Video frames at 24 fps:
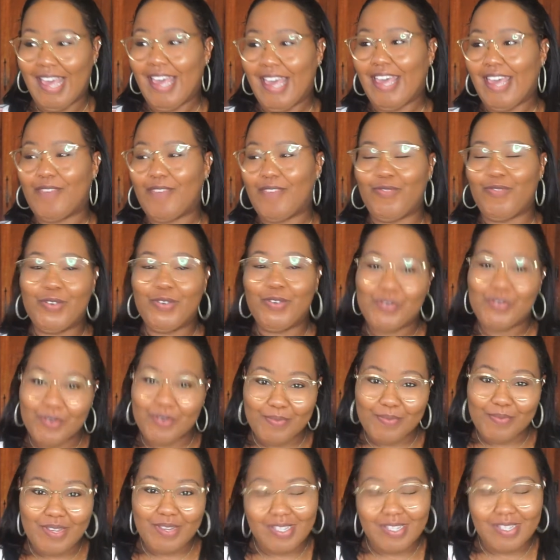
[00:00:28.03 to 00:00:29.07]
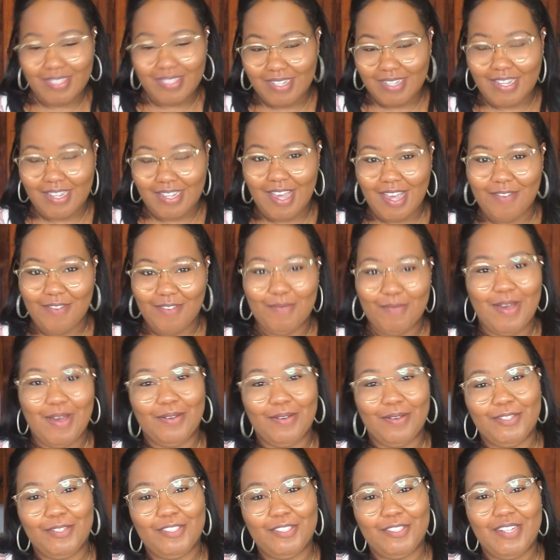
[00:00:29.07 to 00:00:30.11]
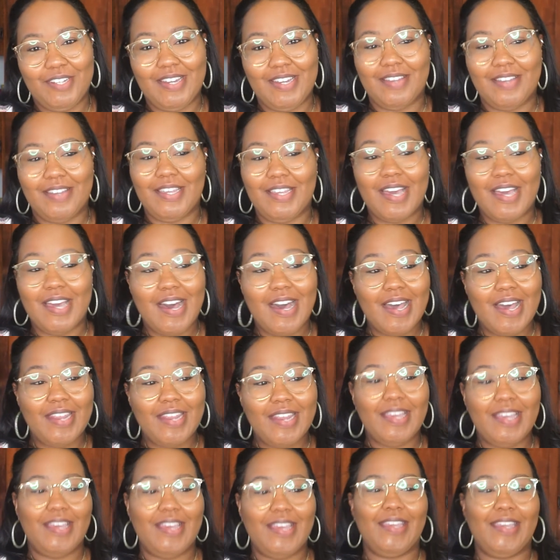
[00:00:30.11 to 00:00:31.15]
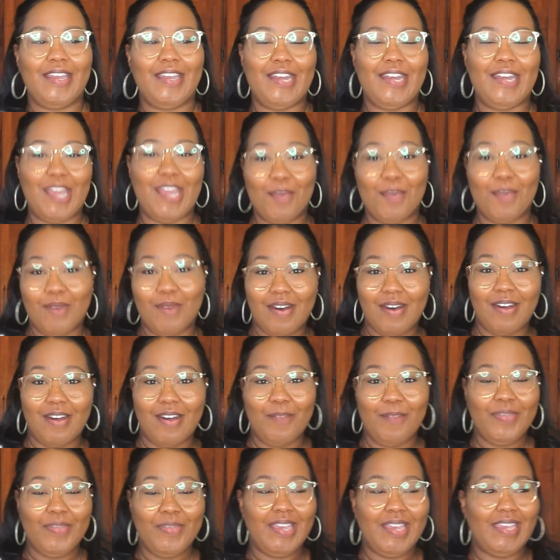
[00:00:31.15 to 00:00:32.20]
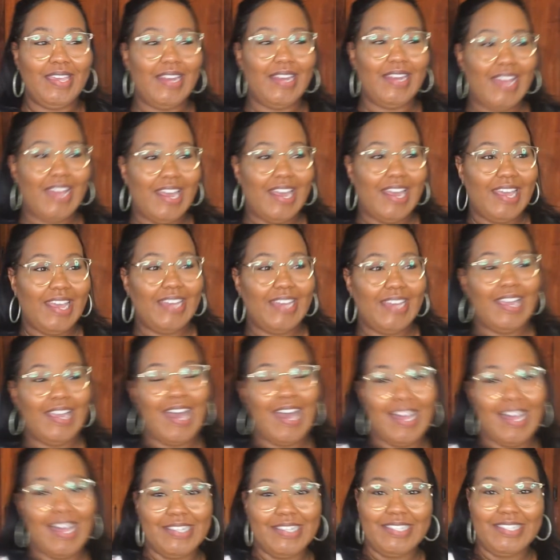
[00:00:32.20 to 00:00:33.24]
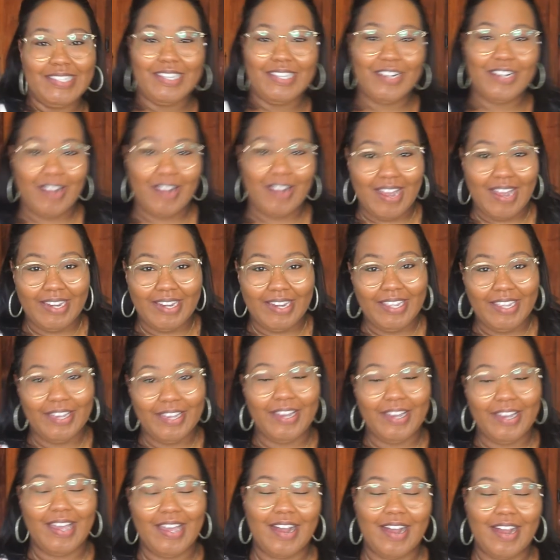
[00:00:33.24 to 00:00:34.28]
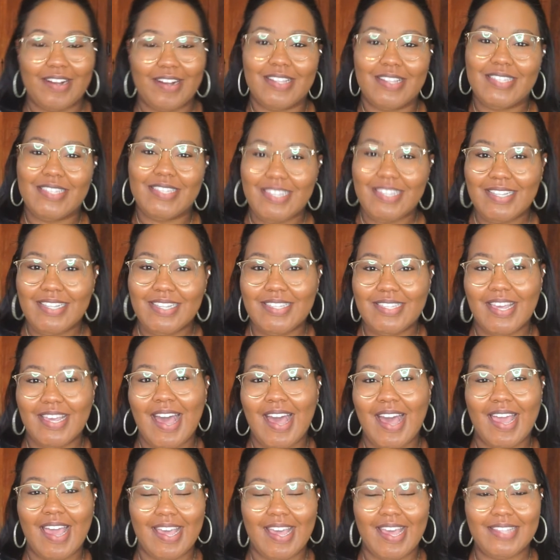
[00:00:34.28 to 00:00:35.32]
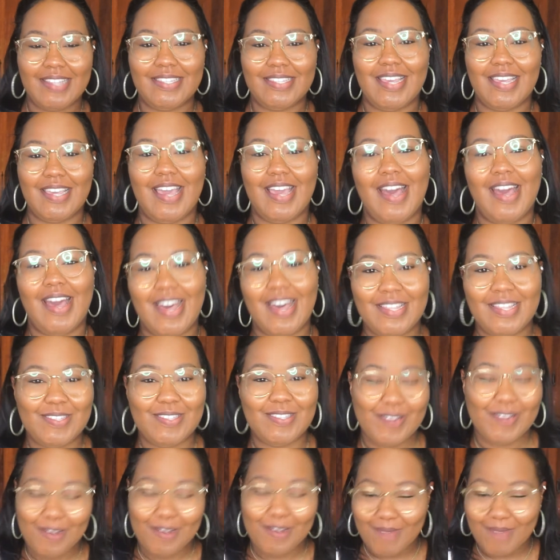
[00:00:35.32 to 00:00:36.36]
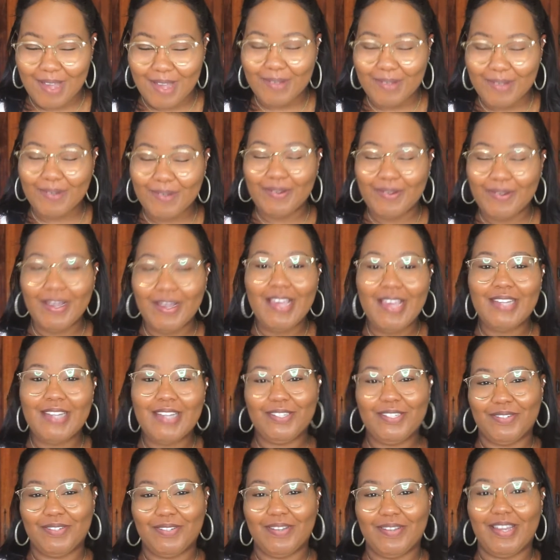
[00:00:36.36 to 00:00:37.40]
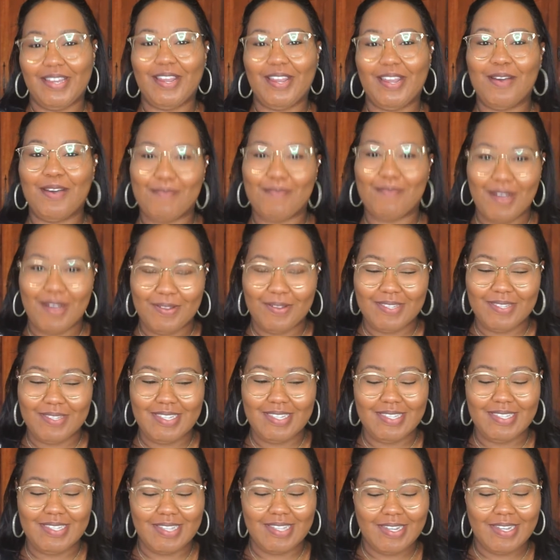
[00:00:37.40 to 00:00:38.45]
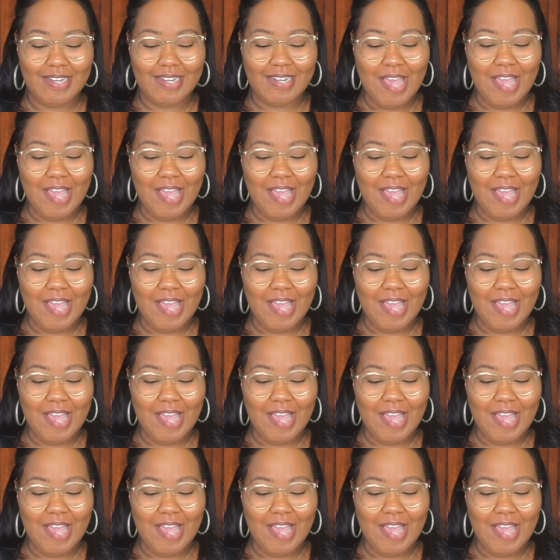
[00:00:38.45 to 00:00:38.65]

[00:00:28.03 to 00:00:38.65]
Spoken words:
If you don't personally have a mango tree in your yard, your neighbor, your nana, your auntie, your granny, you're guaranteed to get your hands on a mango during mango season.